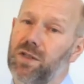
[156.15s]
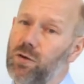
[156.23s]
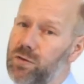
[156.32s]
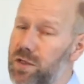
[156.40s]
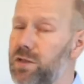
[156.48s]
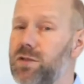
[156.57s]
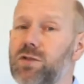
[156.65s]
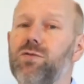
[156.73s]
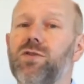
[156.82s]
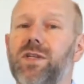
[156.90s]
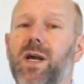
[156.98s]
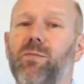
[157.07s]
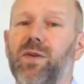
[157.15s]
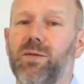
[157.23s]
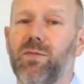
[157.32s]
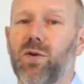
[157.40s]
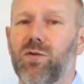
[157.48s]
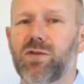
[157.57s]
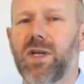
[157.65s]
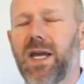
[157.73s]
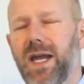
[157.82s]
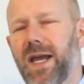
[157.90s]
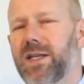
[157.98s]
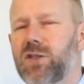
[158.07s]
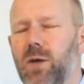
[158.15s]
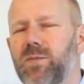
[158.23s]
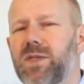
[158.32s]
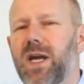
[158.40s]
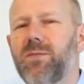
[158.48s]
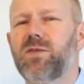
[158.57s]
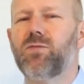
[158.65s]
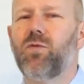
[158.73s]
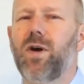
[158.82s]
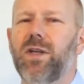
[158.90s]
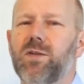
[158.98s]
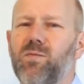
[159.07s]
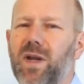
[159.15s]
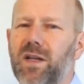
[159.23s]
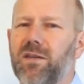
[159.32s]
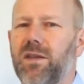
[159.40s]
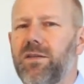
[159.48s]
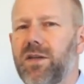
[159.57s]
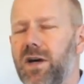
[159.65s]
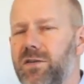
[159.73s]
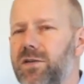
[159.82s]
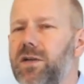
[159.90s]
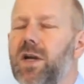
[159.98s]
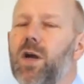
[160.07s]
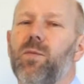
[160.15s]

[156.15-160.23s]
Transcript: Those are the two sampling modes, and sometimes one is better than the other,